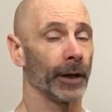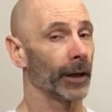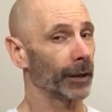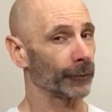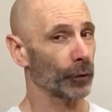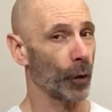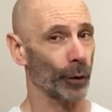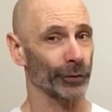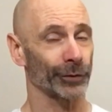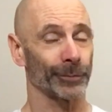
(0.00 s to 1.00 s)
and of
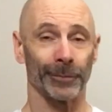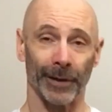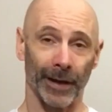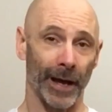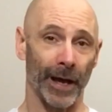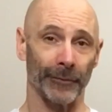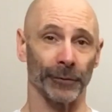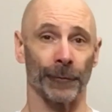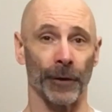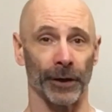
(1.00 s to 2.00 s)
course, having
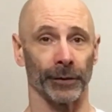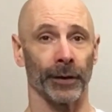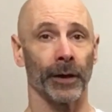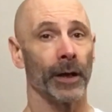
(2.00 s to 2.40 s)
fun.